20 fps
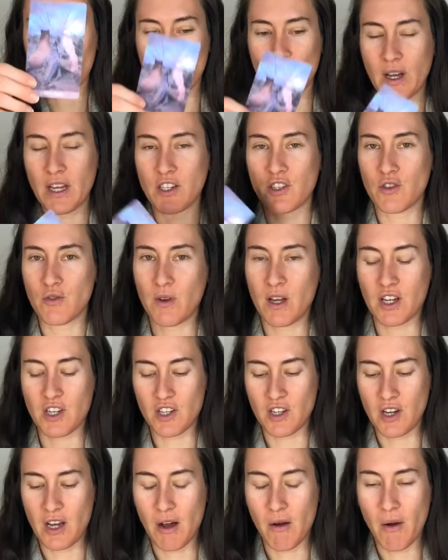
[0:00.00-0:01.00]
right
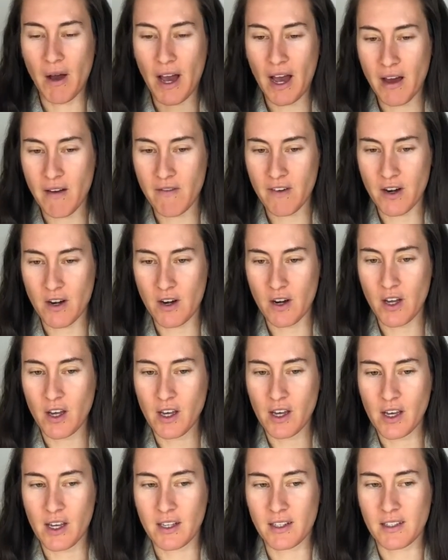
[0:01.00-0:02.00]
direction. However,
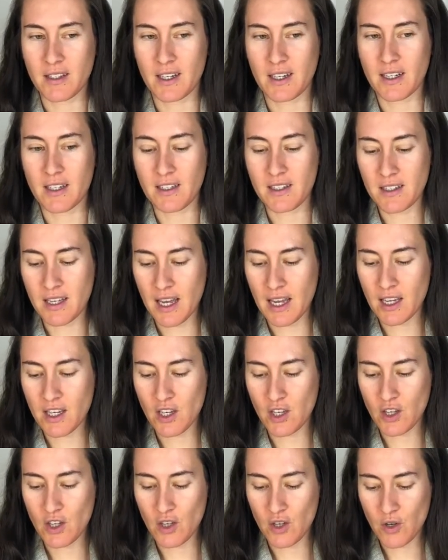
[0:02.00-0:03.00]
it's going to
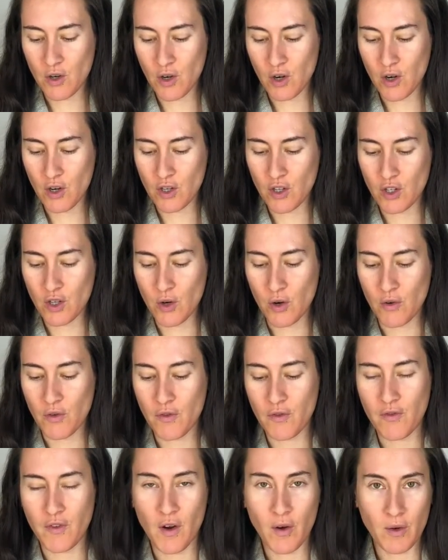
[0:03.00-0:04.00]
take your
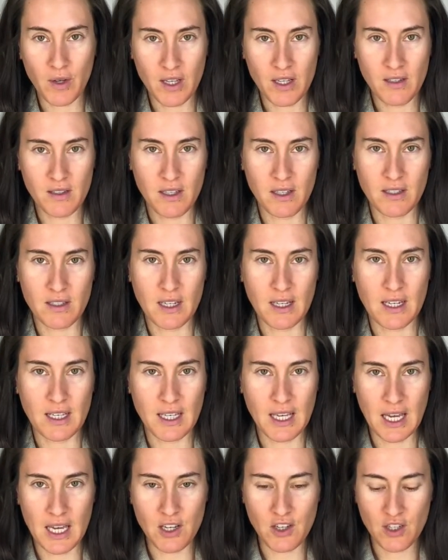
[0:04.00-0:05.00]
focus and
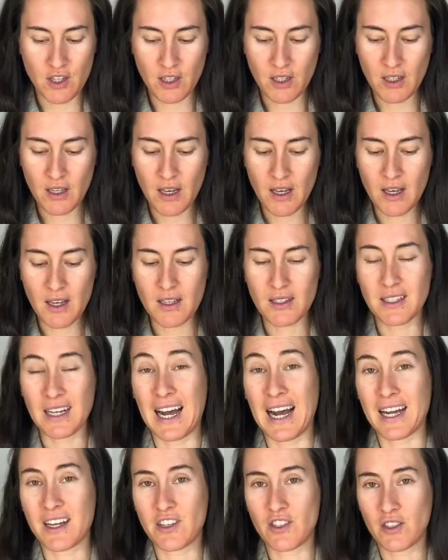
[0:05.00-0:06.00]
dedication to
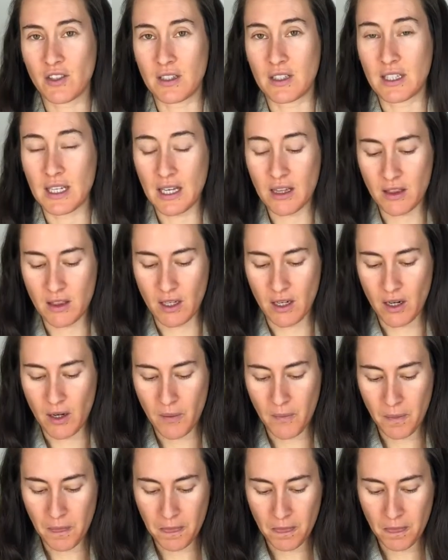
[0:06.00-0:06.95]
actually get there.